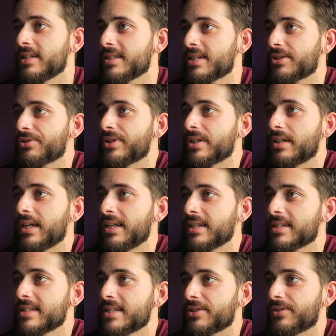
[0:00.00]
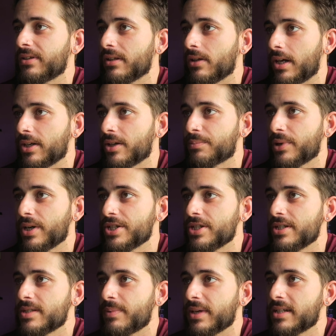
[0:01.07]
interior and exterior light
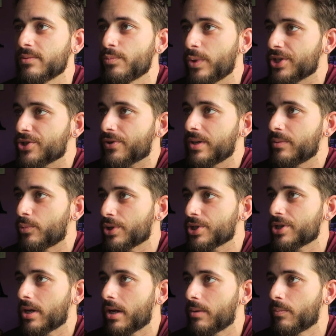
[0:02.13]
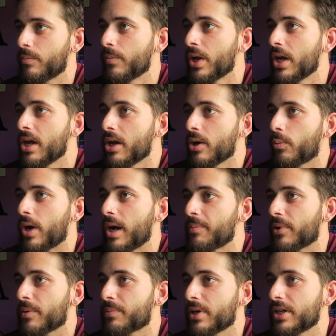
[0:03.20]
operation, inspected windscreen washer and wiper
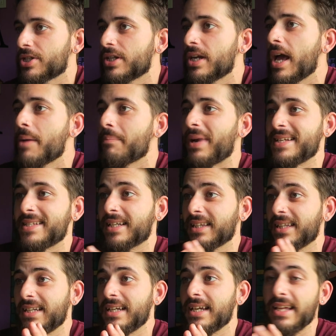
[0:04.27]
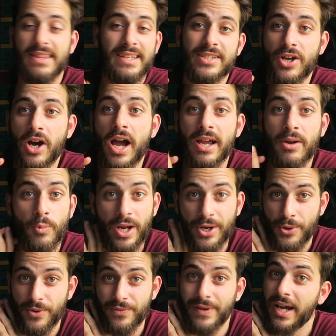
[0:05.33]
operation. Basically, this guy went
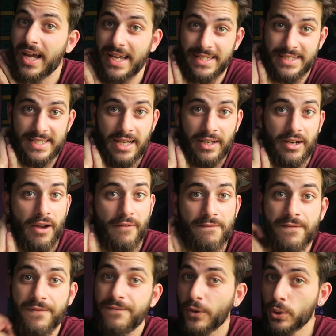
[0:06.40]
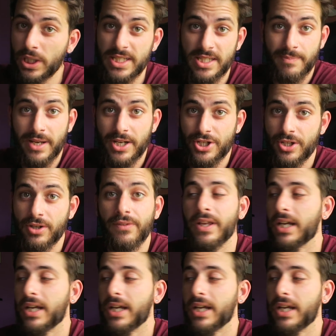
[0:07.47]
over and done a full inspection on the